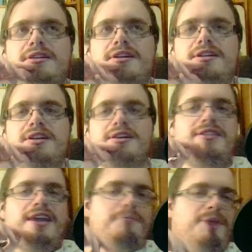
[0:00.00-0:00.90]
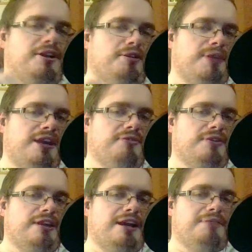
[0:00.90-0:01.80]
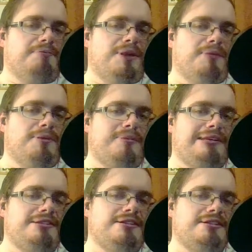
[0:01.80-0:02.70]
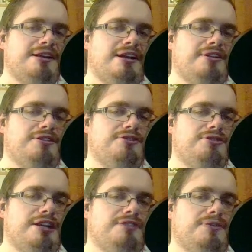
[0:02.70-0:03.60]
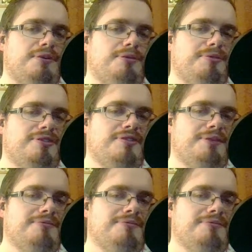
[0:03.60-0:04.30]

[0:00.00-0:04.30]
You can thank Michael Bay for that Bumblebee's design in the Transformer movie.